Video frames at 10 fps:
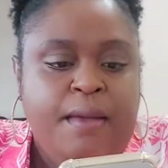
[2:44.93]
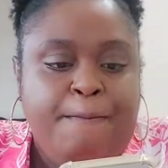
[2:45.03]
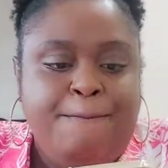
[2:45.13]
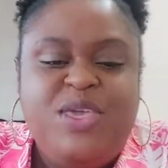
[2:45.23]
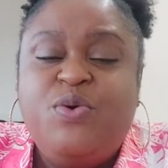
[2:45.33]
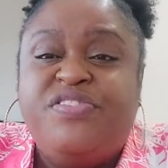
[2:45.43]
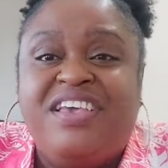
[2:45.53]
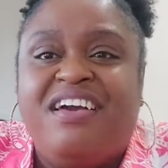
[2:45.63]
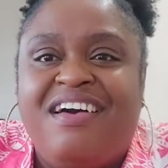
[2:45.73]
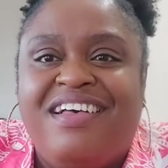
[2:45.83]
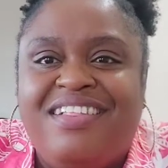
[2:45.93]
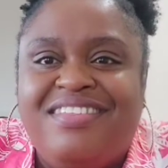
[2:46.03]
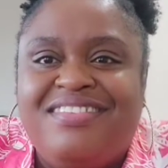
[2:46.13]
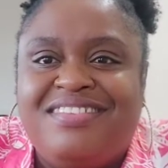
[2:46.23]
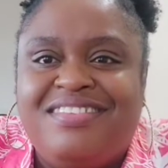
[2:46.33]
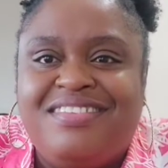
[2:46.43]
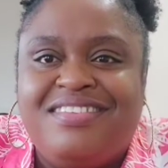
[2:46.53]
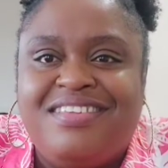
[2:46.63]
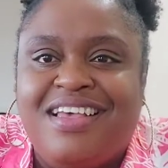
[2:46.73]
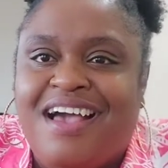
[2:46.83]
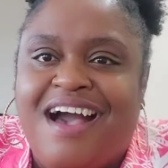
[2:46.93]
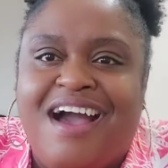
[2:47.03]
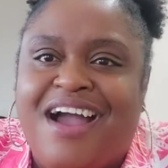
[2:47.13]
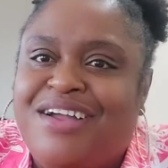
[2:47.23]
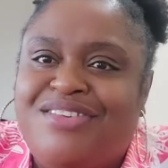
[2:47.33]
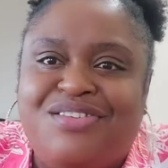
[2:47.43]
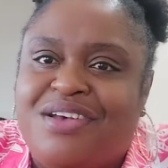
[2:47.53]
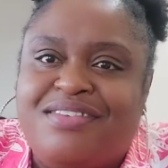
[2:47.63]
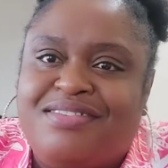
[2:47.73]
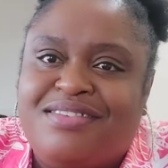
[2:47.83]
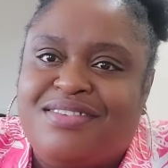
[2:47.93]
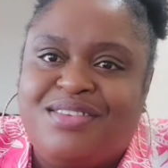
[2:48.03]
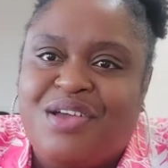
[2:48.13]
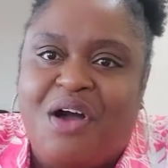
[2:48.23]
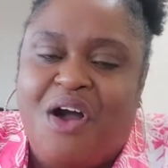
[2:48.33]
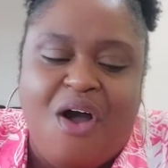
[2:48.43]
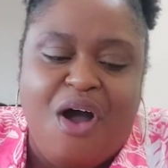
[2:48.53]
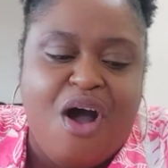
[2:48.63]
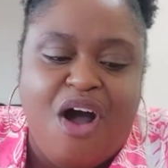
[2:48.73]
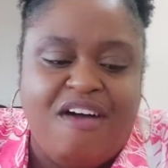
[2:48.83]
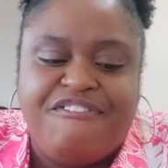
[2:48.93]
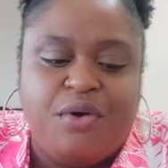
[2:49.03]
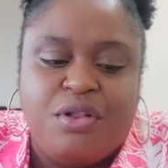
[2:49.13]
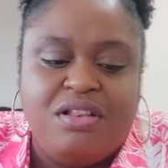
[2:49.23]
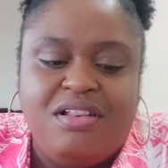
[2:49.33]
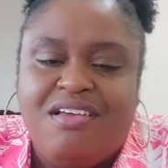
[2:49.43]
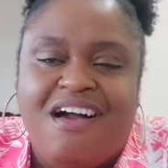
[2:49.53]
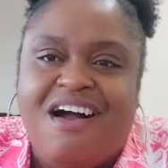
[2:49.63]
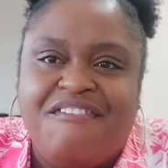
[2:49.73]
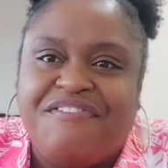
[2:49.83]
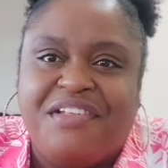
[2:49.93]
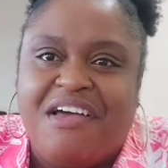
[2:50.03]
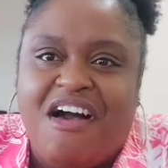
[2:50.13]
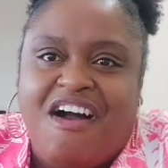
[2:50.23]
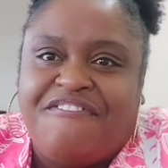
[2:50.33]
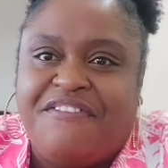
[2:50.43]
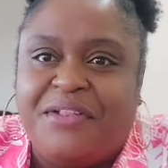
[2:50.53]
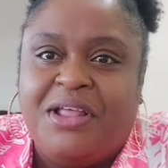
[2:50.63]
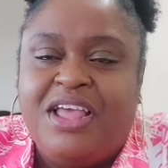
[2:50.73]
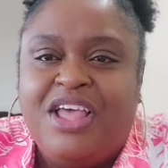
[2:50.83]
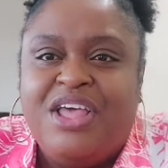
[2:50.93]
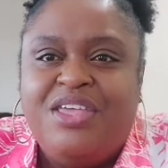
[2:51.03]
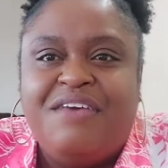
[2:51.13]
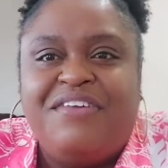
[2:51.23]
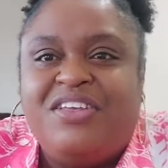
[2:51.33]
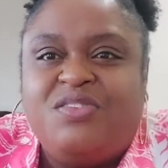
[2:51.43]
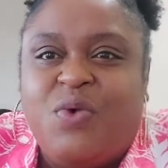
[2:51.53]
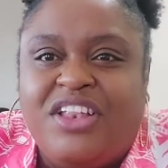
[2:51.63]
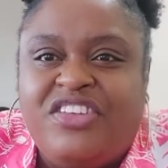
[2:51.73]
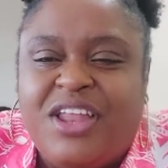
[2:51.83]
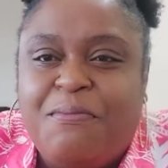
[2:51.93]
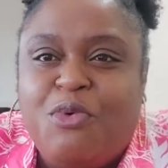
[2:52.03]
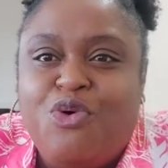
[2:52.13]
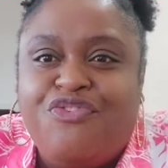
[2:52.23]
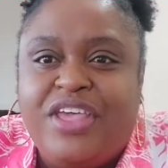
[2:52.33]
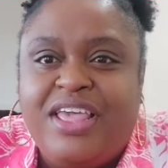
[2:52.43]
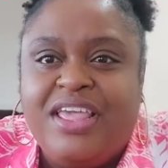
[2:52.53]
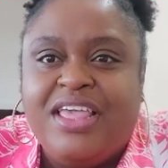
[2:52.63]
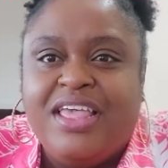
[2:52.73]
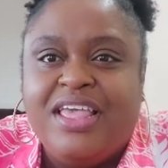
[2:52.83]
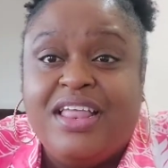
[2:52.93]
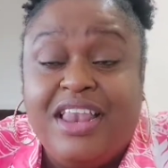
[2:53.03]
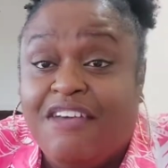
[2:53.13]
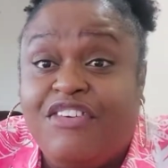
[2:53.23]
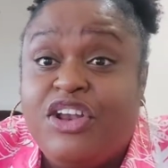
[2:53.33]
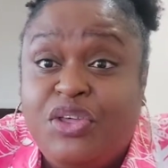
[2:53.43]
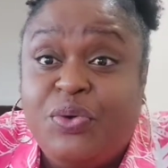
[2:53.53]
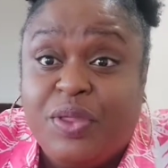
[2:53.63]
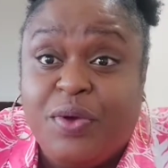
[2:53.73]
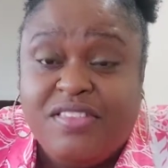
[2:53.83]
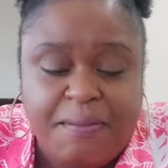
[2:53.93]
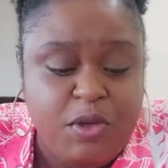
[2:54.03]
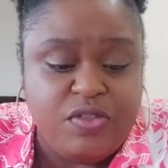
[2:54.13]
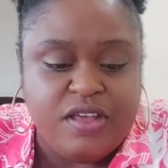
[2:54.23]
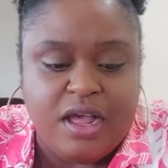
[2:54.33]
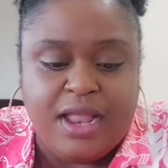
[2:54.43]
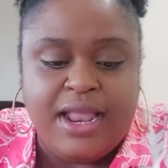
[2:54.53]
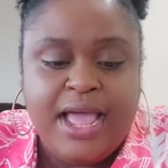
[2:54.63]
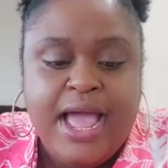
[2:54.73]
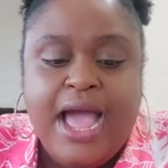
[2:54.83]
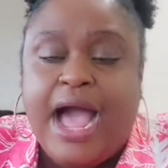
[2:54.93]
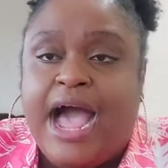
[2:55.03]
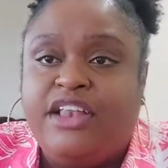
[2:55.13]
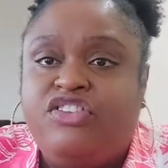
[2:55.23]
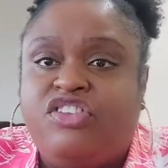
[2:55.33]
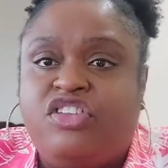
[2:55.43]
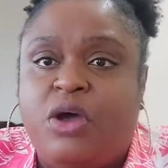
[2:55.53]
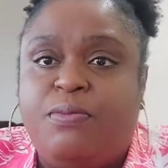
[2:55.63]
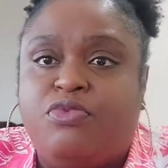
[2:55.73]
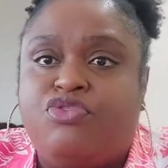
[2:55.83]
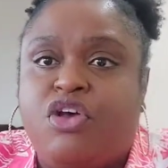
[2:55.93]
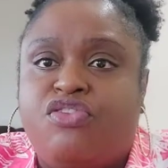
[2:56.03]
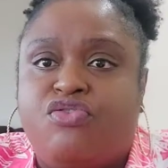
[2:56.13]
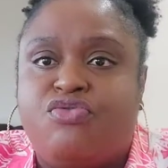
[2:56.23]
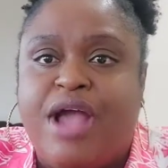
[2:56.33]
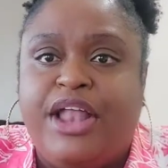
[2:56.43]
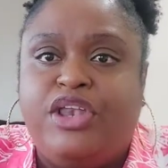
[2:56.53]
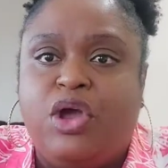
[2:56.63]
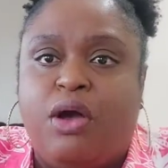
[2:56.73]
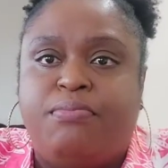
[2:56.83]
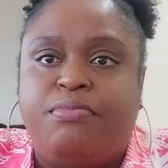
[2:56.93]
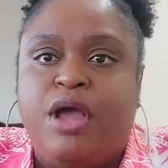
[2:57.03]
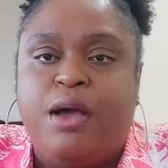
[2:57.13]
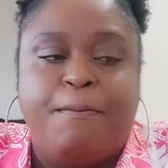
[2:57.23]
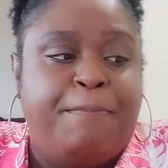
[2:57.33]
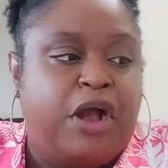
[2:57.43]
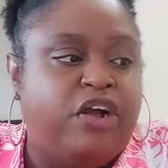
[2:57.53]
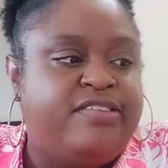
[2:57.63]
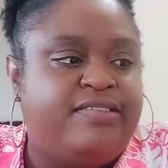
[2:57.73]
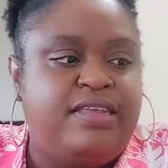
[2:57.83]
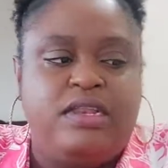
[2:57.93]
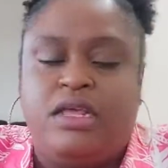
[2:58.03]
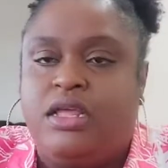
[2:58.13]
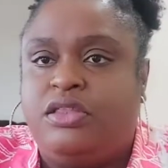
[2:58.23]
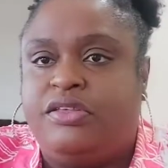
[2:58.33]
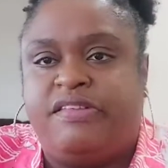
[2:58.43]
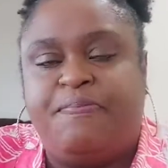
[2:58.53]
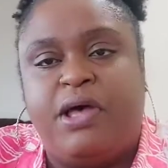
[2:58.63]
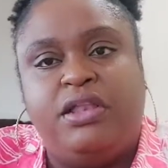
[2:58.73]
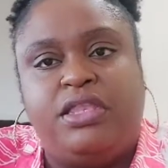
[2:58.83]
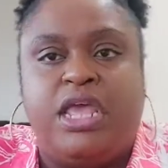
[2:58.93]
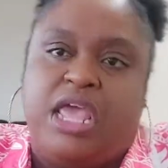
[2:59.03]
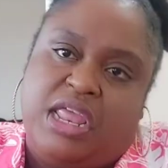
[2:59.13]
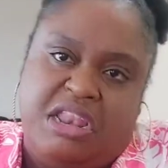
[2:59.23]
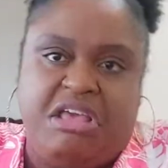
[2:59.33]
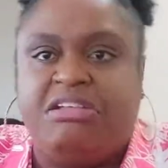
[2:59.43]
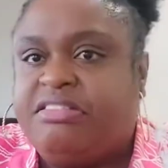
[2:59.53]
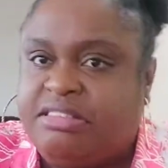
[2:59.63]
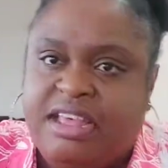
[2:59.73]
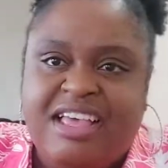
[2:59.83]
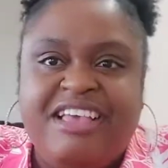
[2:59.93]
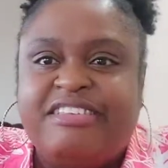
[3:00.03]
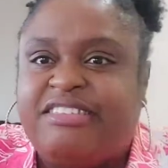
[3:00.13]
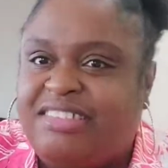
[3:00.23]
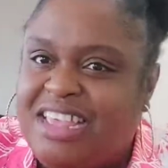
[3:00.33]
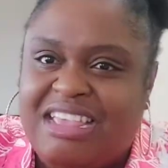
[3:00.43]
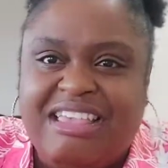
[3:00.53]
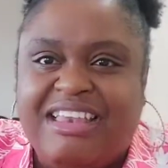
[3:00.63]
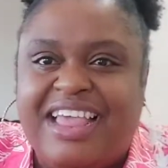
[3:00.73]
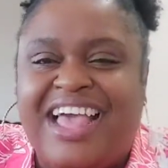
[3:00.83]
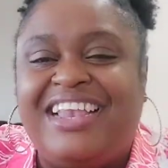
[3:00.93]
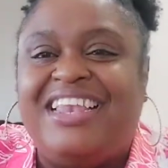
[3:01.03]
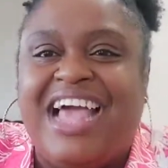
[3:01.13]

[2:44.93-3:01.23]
Musicals are just awful, awful, awful. You ever just watching a movie, never knew it was a musical, and some just random bursting into spontaneous singing and